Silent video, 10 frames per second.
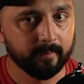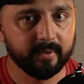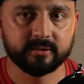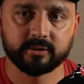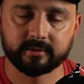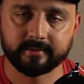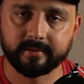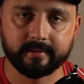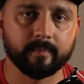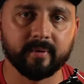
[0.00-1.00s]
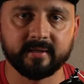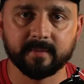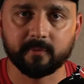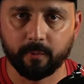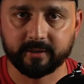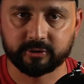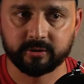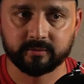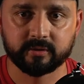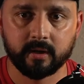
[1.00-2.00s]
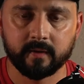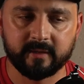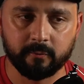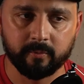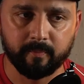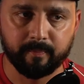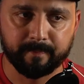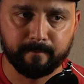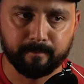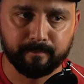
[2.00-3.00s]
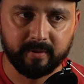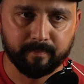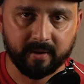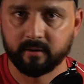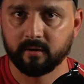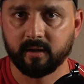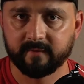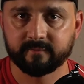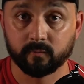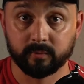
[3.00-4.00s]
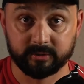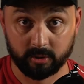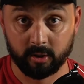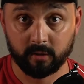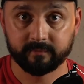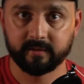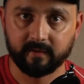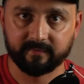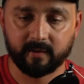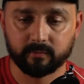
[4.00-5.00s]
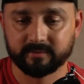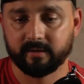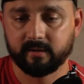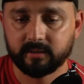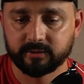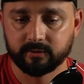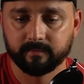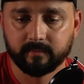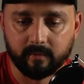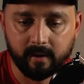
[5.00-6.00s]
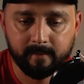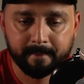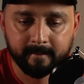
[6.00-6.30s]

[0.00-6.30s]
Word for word: but it brings up questions that would be better left resolved if that was not an issue, right?